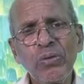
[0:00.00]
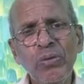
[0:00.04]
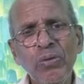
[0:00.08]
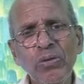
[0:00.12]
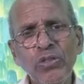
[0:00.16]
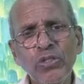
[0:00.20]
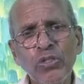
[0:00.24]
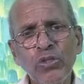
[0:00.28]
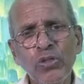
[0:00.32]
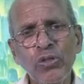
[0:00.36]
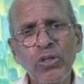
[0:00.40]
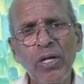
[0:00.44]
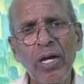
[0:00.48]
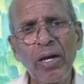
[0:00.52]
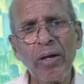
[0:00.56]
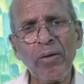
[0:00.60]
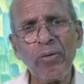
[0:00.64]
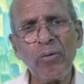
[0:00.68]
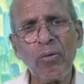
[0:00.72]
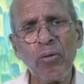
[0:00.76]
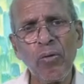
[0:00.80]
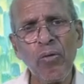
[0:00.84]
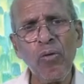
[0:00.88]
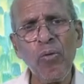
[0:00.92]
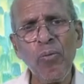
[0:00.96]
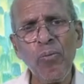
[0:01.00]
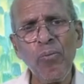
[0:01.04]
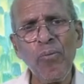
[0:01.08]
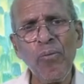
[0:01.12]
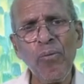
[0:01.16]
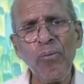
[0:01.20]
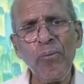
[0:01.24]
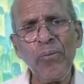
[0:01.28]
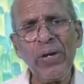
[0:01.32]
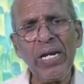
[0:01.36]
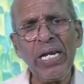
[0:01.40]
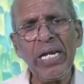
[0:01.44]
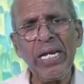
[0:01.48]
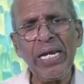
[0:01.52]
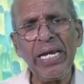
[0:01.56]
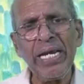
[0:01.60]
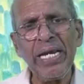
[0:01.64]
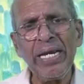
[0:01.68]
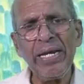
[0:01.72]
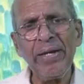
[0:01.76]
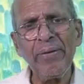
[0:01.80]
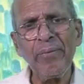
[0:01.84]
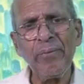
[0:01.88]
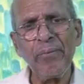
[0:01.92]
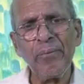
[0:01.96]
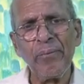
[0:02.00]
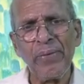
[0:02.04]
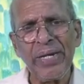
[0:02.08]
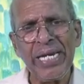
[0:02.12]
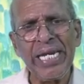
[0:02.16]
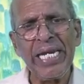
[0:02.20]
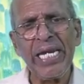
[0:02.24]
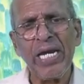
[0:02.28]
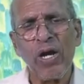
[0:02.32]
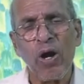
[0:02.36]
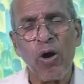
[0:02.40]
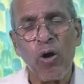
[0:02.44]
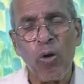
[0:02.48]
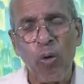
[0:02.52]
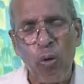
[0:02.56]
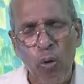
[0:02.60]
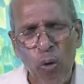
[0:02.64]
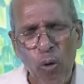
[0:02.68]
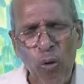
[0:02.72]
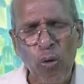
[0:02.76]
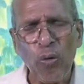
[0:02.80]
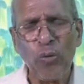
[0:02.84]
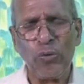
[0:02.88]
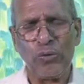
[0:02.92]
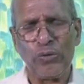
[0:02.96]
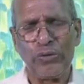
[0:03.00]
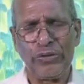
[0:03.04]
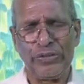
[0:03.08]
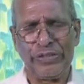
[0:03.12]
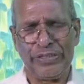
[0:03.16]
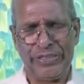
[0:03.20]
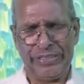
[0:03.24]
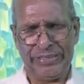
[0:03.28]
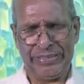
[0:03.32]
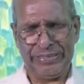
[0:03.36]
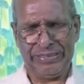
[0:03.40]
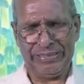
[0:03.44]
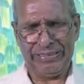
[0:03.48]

will we hold?